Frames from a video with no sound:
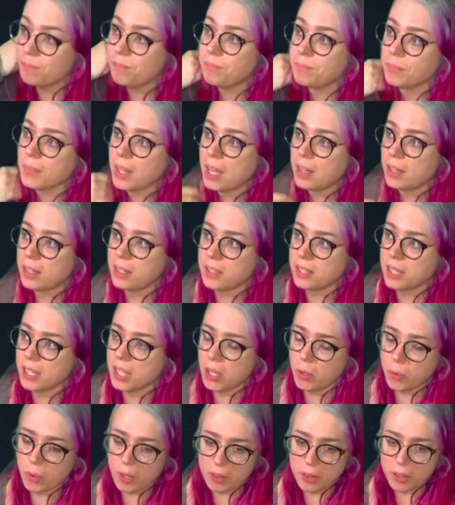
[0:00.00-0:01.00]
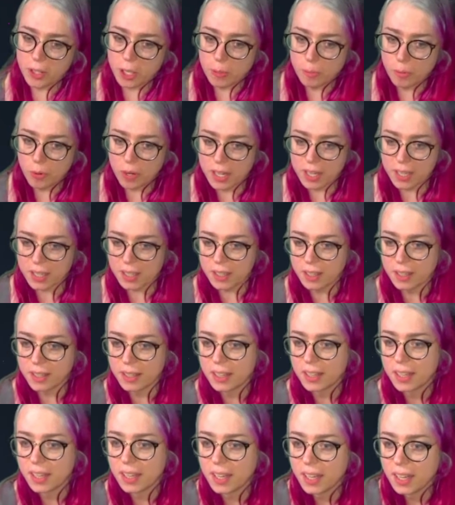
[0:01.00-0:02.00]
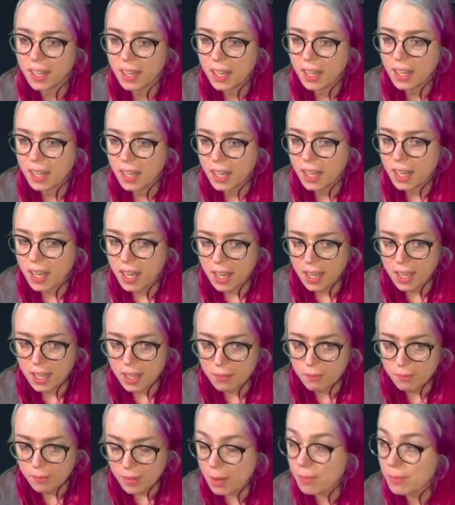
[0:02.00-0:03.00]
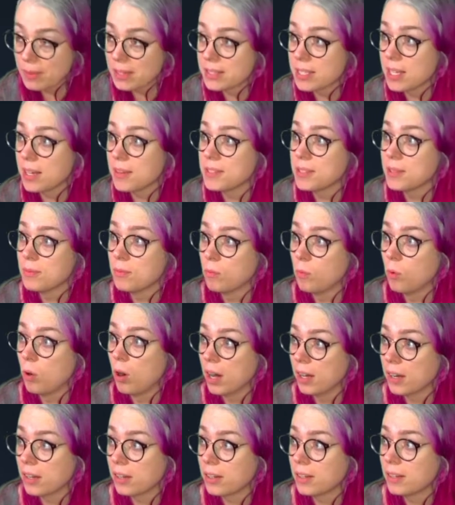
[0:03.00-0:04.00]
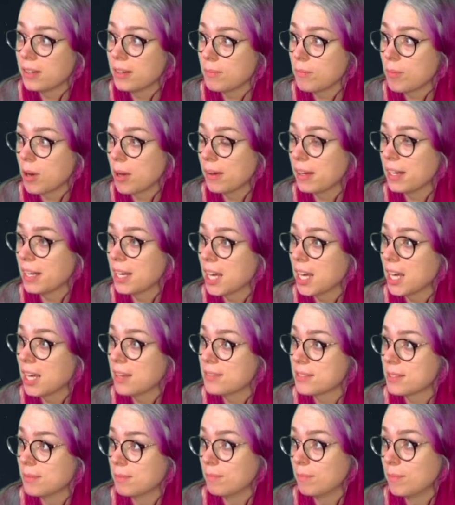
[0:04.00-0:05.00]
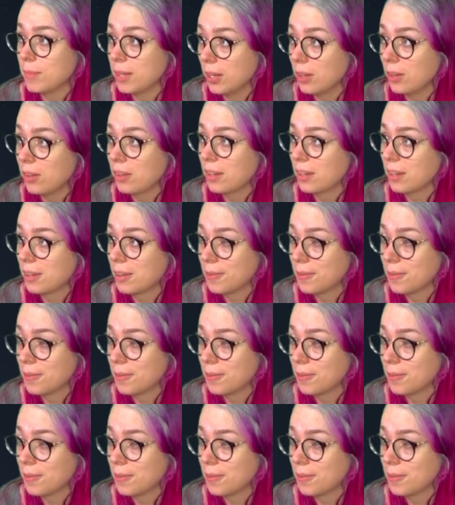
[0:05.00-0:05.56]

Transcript: I'm gonna take a quick little break. Get myself some water. I'm probably gonna have some milk